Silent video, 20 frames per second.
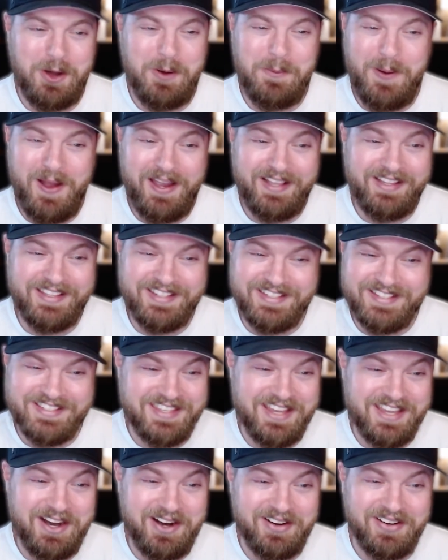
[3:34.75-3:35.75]
Copilot
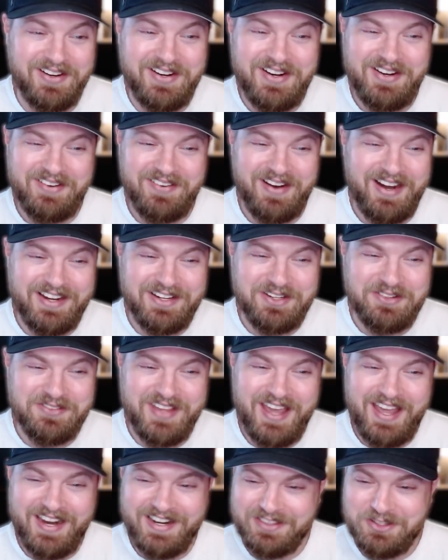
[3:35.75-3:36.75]
is there, right?
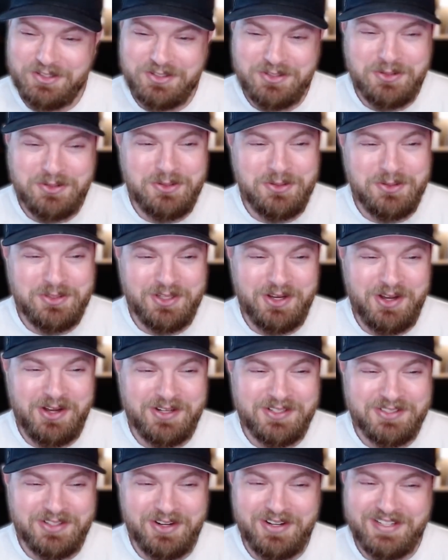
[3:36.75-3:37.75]
You've got it. Those U2
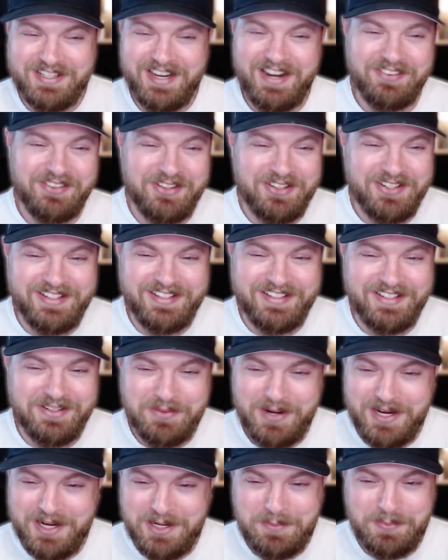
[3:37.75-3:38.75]
songs are downloaded
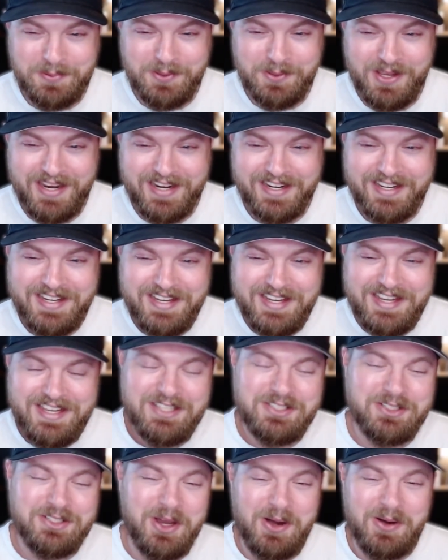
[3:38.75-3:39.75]
and ready to play.
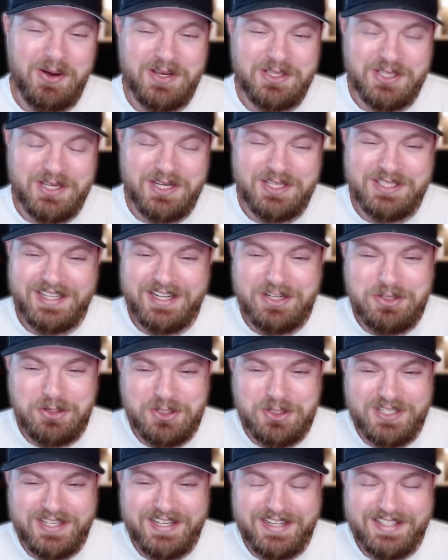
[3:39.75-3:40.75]
So it's
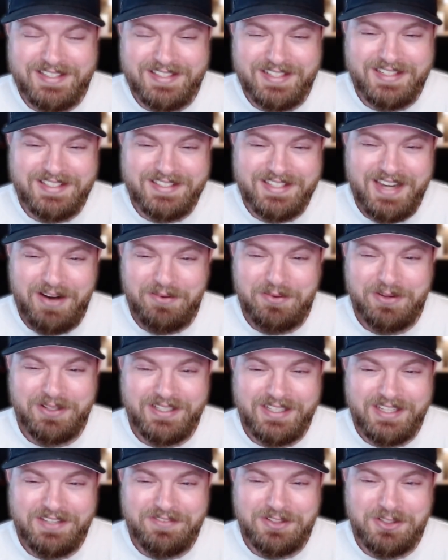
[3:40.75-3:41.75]
interesting. It's not
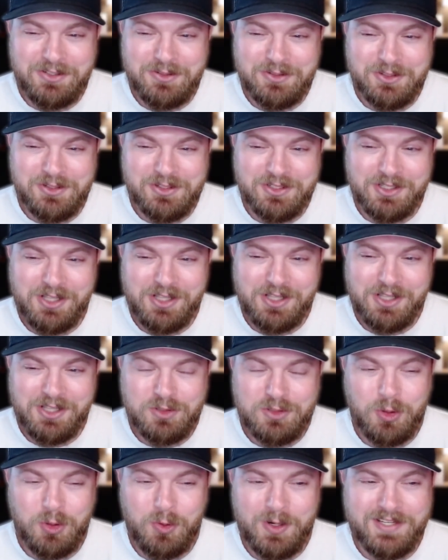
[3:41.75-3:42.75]
really giving users a lot
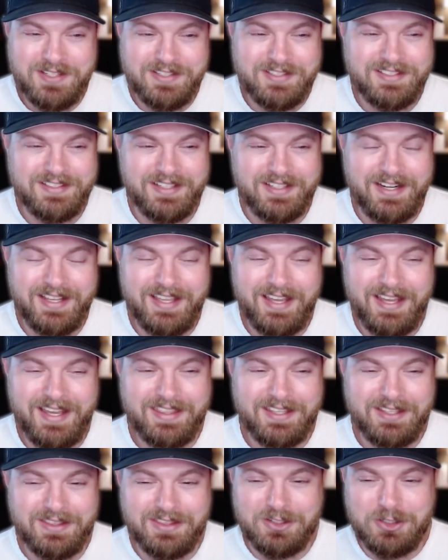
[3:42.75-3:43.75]
of choice. And I
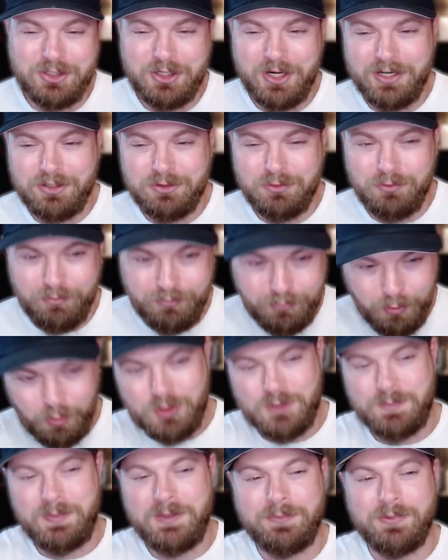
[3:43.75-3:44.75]
think they're trying to
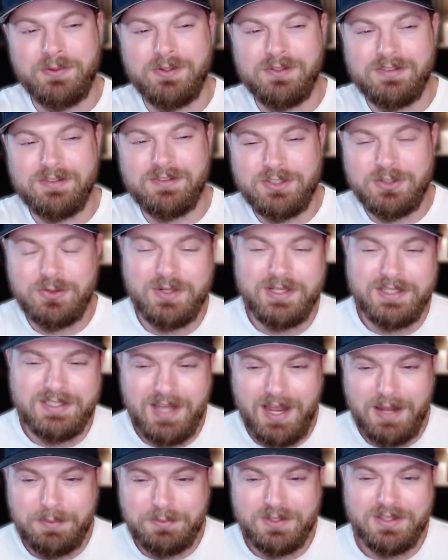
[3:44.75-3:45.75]
force people to
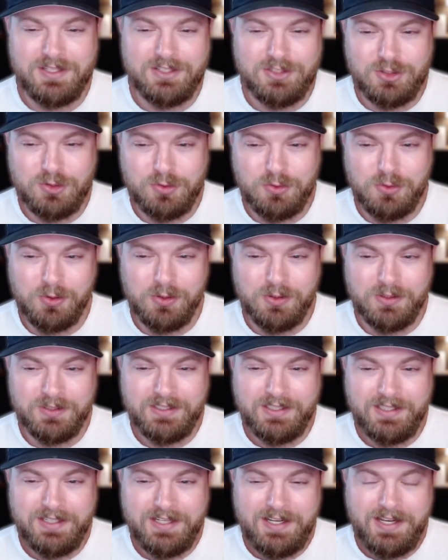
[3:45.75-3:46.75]
adopt this tool.